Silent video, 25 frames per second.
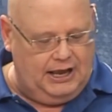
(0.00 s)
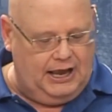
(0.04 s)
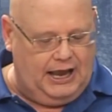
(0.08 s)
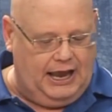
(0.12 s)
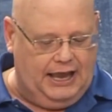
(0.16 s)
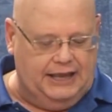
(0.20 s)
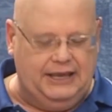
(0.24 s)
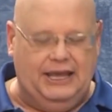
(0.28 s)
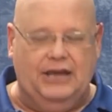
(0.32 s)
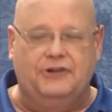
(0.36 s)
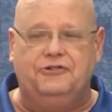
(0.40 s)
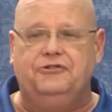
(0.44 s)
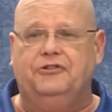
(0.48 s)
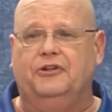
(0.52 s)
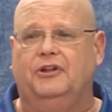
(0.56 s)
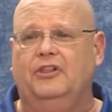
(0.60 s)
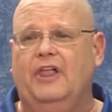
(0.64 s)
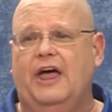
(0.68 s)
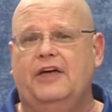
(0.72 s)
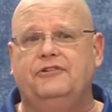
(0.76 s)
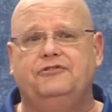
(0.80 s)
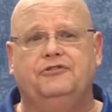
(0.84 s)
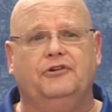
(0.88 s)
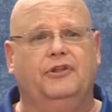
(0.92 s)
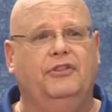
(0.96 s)
I guess the
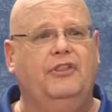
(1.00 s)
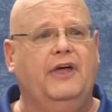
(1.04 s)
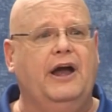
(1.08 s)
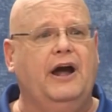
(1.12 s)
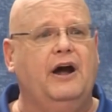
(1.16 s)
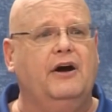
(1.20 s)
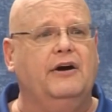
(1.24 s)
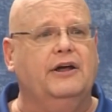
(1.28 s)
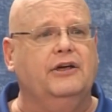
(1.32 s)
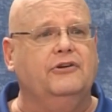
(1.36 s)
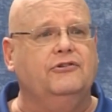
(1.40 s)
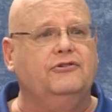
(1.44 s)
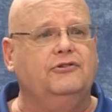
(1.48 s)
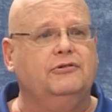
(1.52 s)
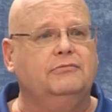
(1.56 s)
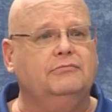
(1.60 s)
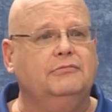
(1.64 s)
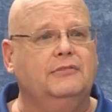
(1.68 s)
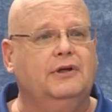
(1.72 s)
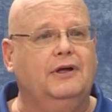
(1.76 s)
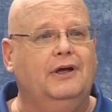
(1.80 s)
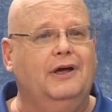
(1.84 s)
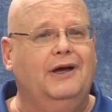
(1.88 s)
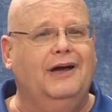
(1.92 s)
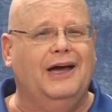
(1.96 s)
lesson there is
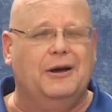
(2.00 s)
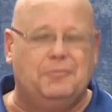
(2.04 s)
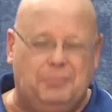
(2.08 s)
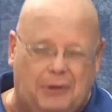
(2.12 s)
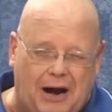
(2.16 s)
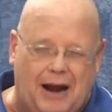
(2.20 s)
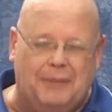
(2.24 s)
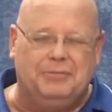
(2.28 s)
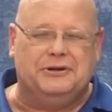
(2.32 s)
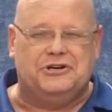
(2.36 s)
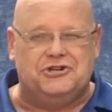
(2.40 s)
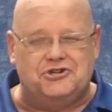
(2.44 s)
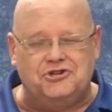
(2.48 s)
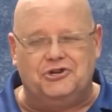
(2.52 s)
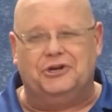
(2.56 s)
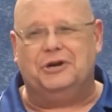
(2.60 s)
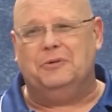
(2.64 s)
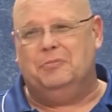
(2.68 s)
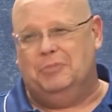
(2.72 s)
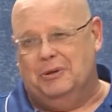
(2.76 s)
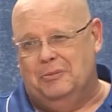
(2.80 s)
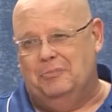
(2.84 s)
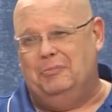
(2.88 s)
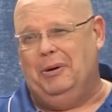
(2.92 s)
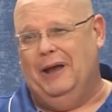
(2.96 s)
I probably should
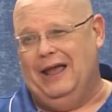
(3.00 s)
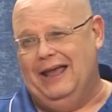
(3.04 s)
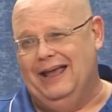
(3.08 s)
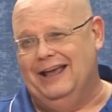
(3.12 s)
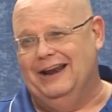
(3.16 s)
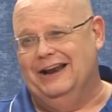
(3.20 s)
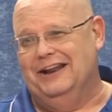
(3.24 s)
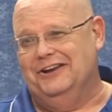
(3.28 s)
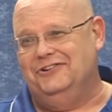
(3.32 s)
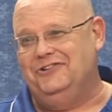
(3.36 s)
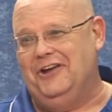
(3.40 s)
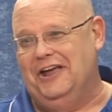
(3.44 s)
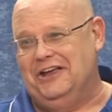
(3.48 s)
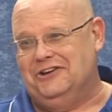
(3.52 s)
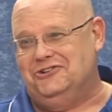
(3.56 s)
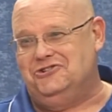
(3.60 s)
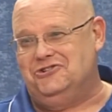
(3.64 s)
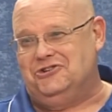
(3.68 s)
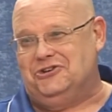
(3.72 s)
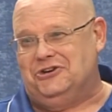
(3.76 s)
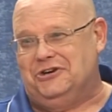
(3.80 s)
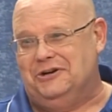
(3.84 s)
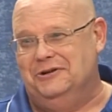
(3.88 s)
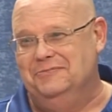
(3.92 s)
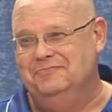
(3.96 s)
have been paying
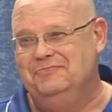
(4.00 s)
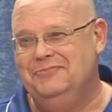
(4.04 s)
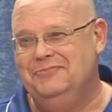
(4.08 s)
attention.